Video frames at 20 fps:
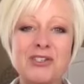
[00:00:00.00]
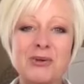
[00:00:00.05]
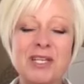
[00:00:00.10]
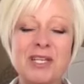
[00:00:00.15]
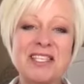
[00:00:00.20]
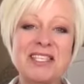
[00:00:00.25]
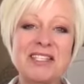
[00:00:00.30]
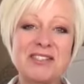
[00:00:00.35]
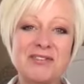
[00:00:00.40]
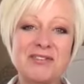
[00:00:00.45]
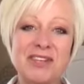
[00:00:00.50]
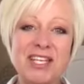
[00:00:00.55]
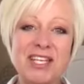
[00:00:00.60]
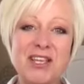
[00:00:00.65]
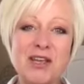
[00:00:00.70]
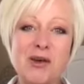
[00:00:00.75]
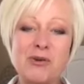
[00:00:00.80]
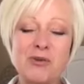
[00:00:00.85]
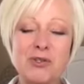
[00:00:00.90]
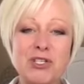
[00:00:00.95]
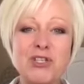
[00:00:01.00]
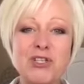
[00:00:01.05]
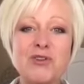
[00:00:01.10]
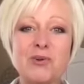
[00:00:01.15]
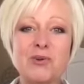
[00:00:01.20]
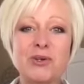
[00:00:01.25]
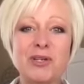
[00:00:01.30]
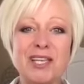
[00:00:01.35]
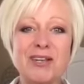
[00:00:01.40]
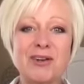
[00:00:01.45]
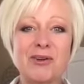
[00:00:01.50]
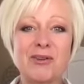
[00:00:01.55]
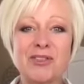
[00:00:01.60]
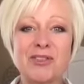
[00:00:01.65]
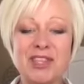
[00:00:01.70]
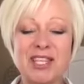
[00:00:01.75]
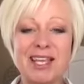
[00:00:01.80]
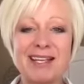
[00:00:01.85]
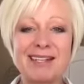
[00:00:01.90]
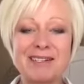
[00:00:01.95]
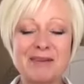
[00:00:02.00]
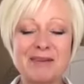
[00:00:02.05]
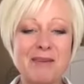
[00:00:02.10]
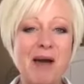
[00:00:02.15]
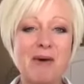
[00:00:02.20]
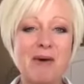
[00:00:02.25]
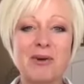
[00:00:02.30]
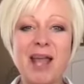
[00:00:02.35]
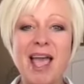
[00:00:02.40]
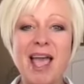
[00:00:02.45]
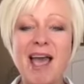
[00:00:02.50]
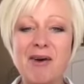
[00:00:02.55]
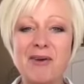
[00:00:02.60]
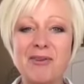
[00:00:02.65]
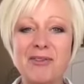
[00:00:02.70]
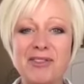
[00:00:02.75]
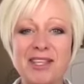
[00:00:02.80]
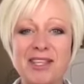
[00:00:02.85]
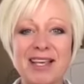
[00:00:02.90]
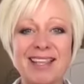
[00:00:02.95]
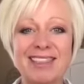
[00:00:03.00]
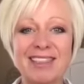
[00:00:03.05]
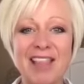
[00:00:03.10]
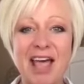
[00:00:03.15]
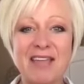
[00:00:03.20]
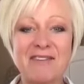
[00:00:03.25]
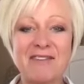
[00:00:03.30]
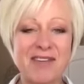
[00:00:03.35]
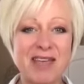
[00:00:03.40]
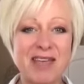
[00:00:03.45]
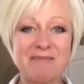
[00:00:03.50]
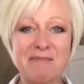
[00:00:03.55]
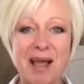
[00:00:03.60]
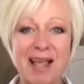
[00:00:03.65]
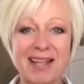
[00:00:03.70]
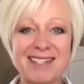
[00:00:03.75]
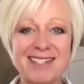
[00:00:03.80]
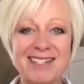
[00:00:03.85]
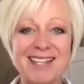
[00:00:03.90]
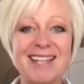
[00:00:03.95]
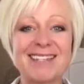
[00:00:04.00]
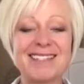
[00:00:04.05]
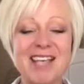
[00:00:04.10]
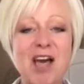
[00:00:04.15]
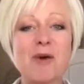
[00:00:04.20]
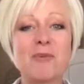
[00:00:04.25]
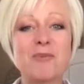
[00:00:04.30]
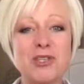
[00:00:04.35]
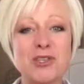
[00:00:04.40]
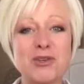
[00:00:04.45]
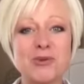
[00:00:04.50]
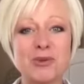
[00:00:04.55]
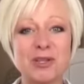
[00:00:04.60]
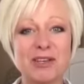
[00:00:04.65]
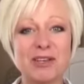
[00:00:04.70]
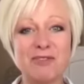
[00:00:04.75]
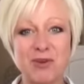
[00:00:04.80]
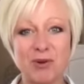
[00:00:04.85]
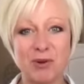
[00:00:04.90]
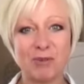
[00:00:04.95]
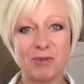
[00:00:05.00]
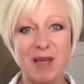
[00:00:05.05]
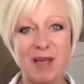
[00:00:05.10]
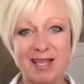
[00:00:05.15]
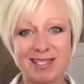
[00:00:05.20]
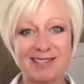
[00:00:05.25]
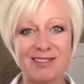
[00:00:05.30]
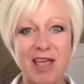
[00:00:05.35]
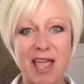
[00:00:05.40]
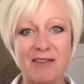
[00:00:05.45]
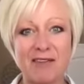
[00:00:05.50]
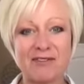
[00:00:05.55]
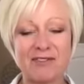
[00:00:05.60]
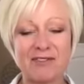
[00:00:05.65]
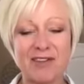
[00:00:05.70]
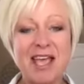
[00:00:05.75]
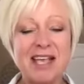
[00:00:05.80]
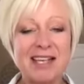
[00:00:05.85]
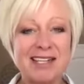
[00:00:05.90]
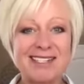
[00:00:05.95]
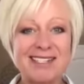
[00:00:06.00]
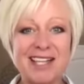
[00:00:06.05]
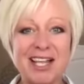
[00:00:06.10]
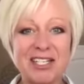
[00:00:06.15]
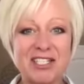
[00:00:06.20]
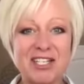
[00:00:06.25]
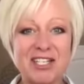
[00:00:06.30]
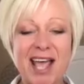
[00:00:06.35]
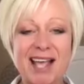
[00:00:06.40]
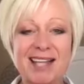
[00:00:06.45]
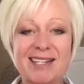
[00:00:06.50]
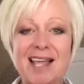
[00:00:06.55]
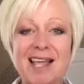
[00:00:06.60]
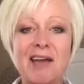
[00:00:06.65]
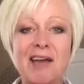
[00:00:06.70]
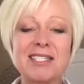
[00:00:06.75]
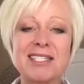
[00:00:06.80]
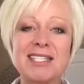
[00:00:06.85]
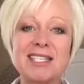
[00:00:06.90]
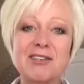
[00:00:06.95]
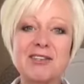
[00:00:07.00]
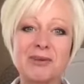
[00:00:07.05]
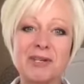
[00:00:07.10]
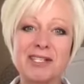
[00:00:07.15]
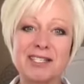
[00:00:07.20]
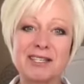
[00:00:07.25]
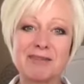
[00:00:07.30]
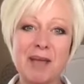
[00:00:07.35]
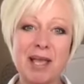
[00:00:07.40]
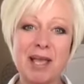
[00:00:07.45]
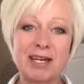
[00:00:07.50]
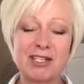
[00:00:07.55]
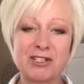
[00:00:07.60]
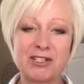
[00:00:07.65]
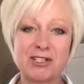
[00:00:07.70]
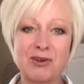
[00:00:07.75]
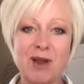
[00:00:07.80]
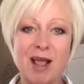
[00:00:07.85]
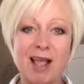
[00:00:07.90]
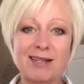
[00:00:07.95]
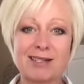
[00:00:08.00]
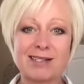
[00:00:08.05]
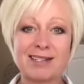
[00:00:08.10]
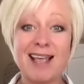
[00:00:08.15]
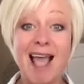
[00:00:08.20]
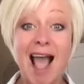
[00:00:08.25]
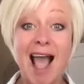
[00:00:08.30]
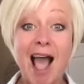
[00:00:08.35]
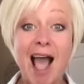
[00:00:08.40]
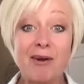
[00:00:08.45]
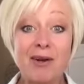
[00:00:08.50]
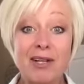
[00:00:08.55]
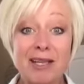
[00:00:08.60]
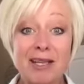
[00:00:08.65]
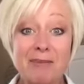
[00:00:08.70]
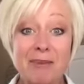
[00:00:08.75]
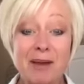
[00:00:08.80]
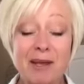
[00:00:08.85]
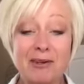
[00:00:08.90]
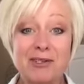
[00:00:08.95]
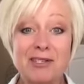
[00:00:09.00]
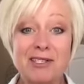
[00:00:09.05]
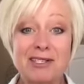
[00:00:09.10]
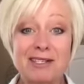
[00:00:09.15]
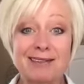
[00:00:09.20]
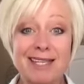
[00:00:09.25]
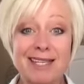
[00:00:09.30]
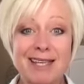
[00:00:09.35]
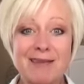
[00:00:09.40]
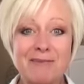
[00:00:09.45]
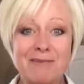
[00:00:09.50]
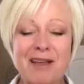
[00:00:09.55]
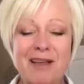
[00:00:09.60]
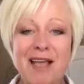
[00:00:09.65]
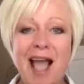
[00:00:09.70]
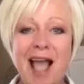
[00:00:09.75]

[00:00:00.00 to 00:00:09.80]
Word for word: During these videos, you will hear things about health, life, and mindset to help you live your best life, such as how to decrease and manage stress, how to get better sleep,